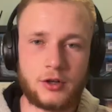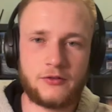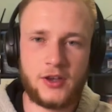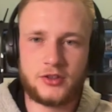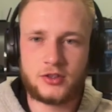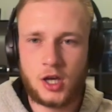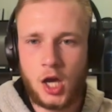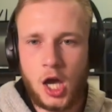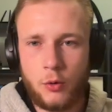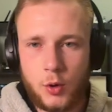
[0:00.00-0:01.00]
phase,
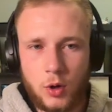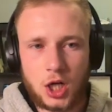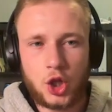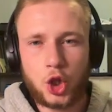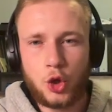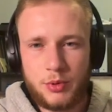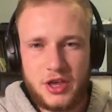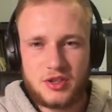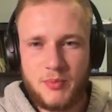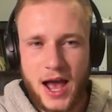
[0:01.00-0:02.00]
we want to loop
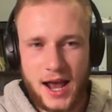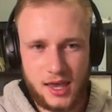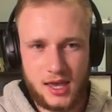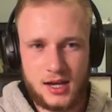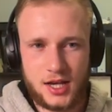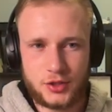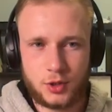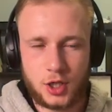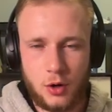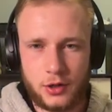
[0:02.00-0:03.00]
this back in as we're
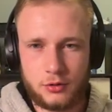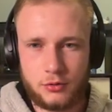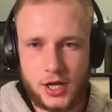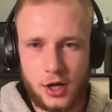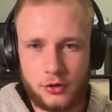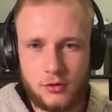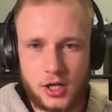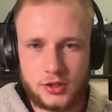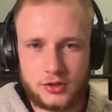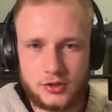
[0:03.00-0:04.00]
going through the health
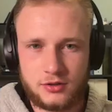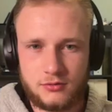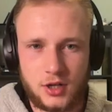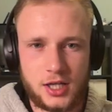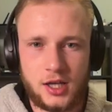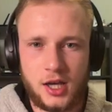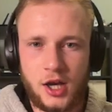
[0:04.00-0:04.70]
questions, right?